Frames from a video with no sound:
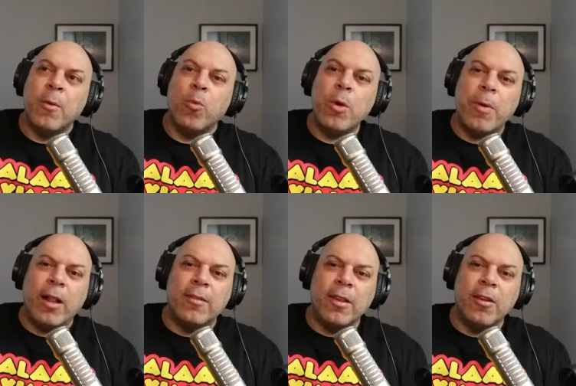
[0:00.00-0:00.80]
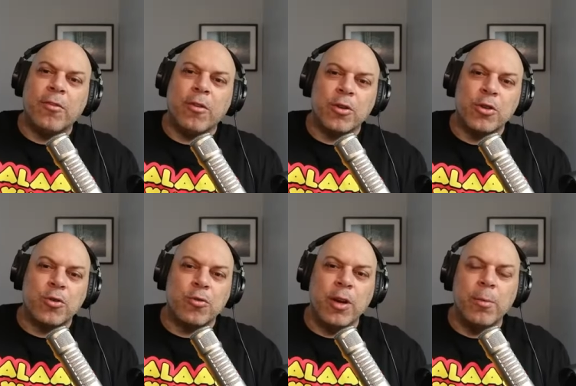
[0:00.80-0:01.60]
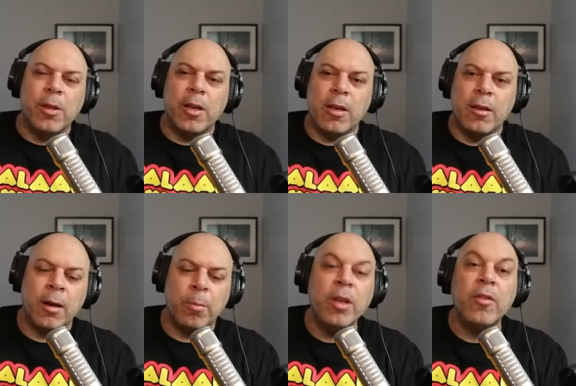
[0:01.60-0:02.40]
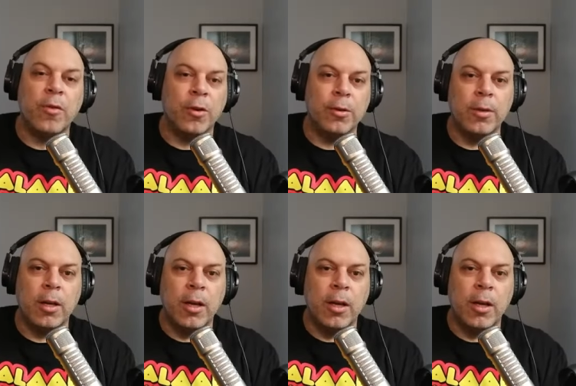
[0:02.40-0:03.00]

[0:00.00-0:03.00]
we palestinians are extremely peaceful